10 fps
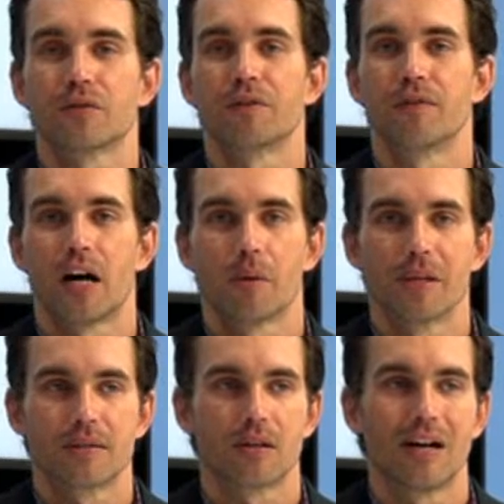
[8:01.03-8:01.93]
of
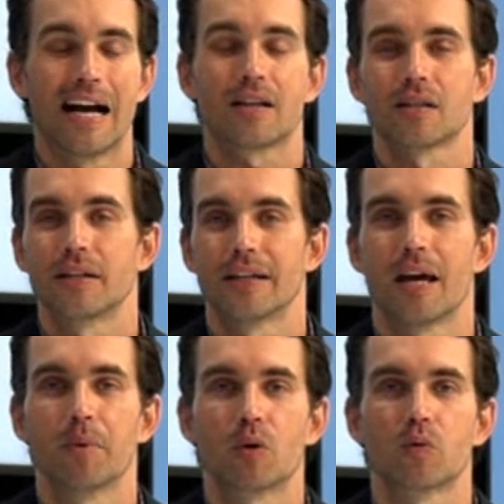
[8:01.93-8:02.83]
environments, their excellent
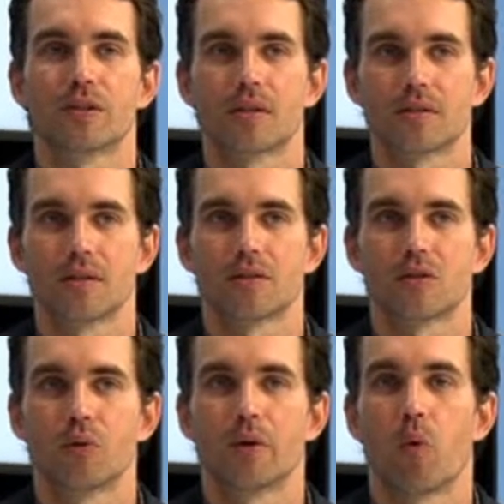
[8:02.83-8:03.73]
chemical resistance
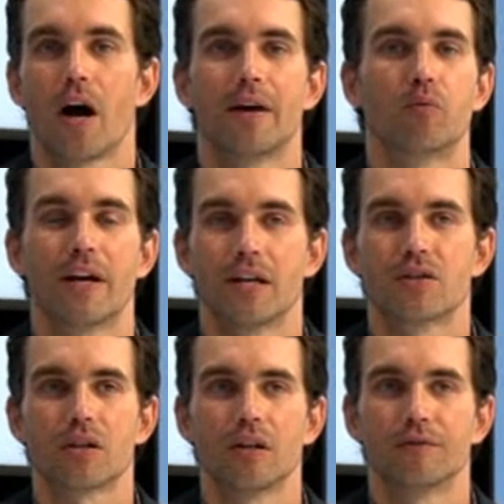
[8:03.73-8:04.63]
to a wide
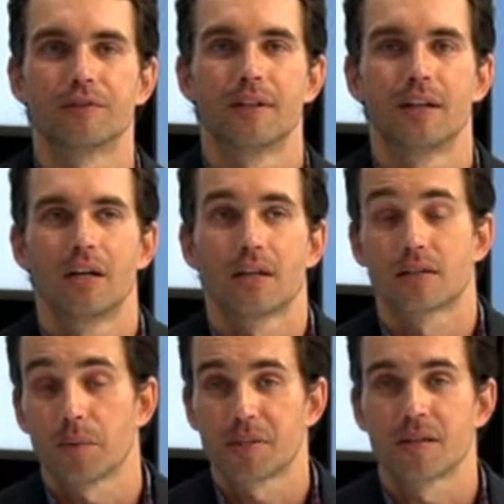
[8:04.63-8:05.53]
range of
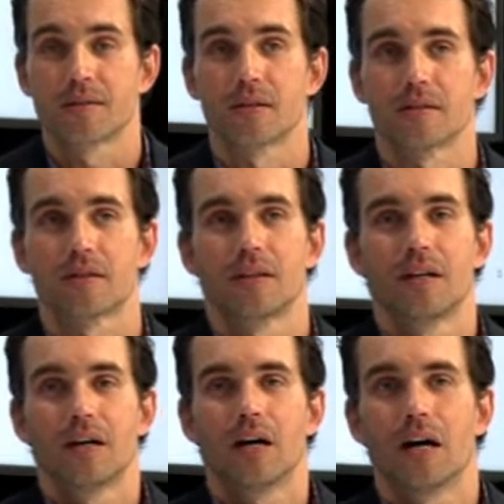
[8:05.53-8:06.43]
substances,
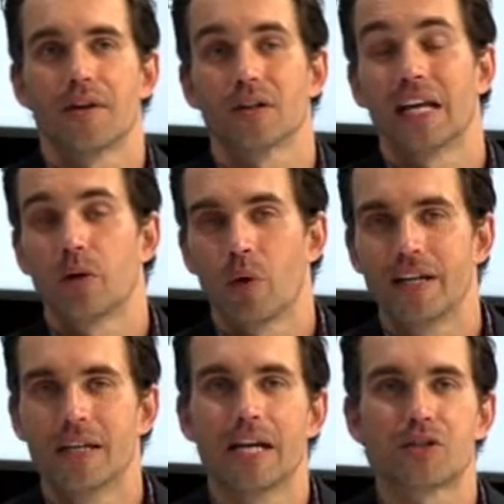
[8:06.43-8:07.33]
their
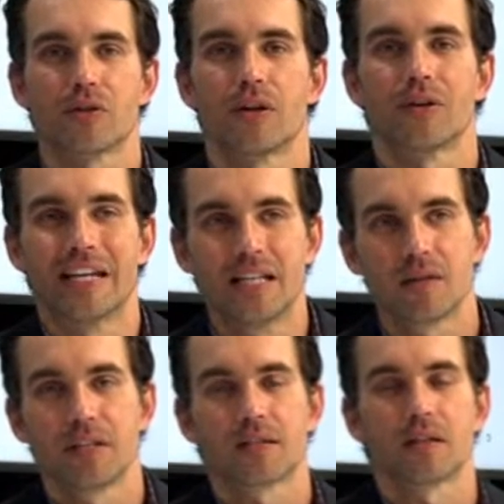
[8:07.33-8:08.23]
lightweight nature, their ease
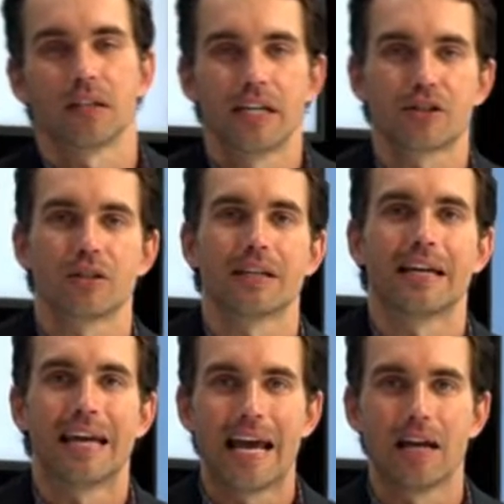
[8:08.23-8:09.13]
of installation
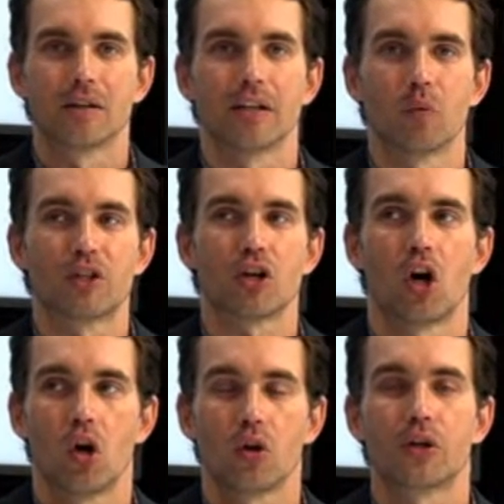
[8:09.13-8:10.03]
and handling, which
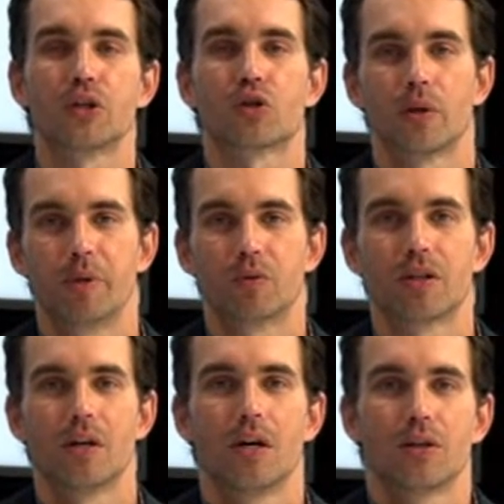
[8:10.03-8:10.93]
all contribute
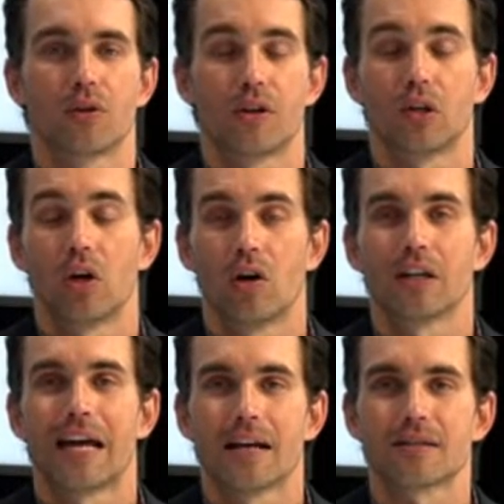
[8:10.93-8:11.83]
to their
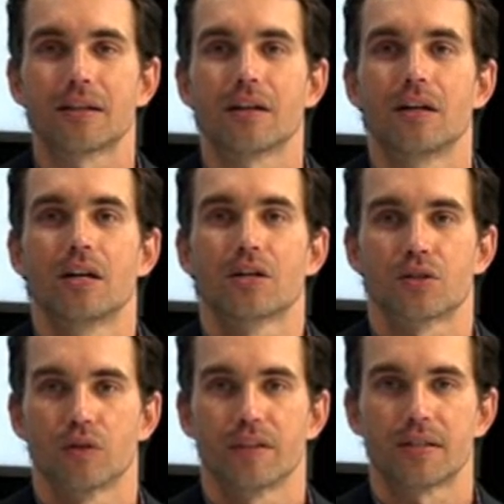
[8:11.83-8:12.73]
long-lasting
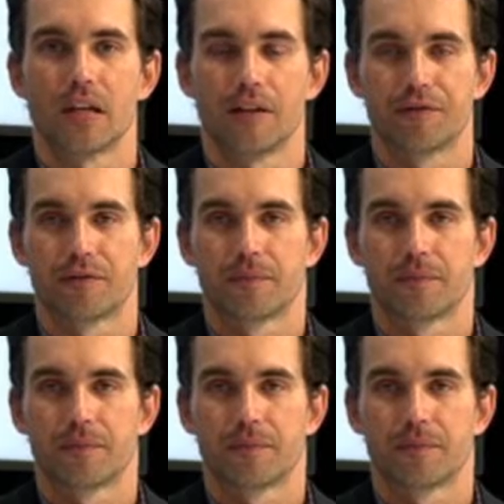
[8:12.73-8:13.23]
service life.